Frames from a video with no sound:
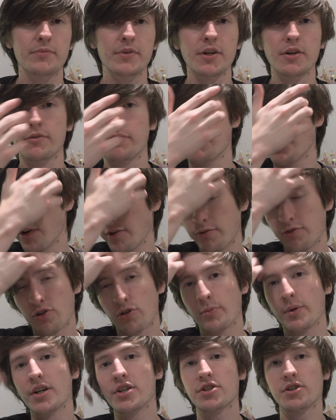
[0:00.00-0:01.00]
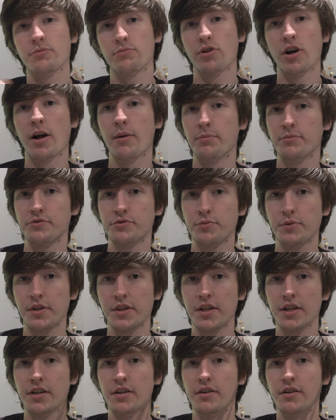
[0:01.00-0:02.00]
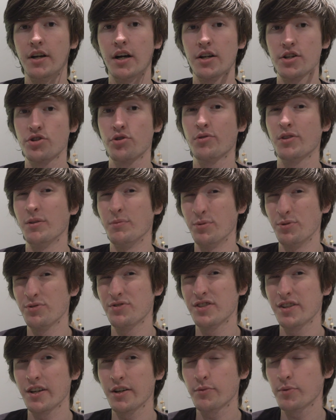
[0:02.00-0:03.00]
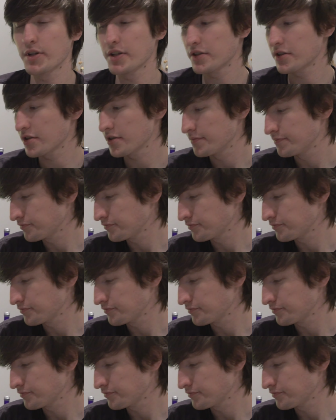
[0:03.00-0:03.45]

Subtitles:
the aforementioned problems with it not showing the boot sequence